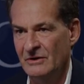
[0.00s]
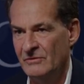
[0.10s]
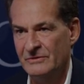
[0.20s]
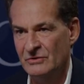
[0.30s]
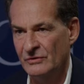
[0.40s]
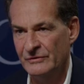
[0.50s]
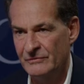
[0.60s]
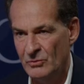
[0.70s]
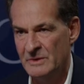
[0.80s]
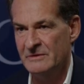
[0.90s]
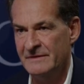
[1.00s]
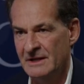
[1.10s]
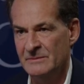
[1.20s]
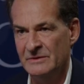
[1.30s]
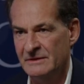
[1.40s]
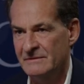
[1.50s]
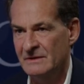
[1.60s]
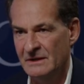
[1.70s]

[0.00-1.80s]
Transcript: of transformative elements of the